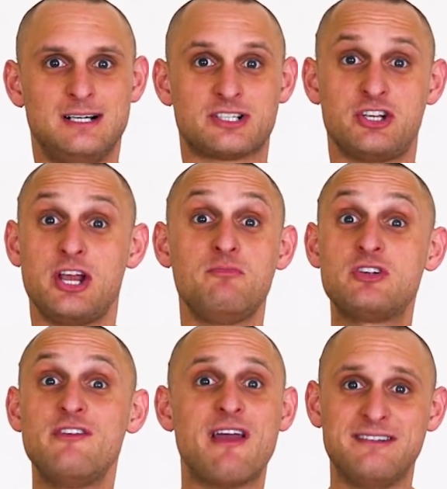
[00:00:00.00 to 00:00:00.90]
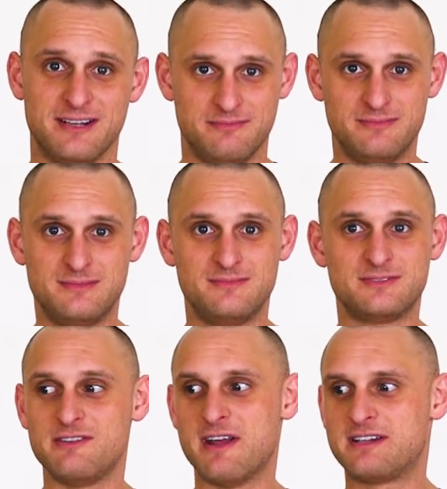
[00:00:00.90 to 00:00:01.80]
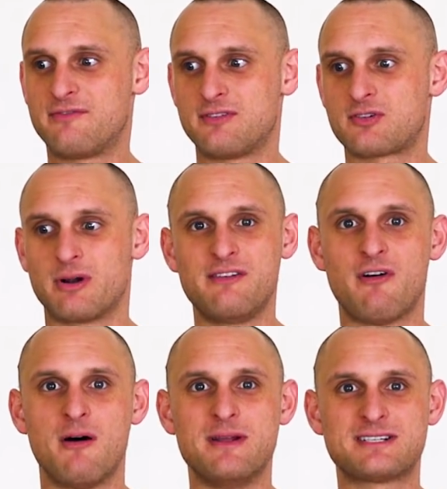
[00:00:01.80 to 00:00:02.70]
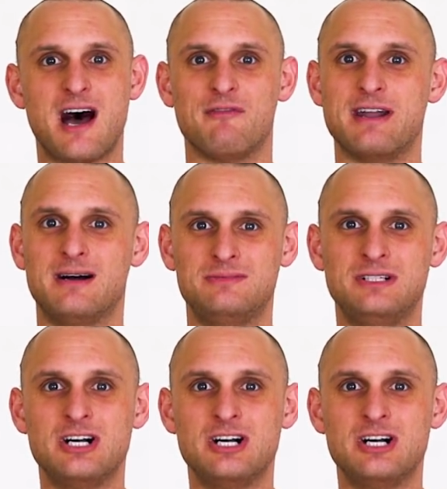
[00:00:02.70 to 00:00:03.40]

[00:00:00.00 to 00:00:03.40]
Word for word: So she, she vented. She vented for twenty-five minutes, half an hour.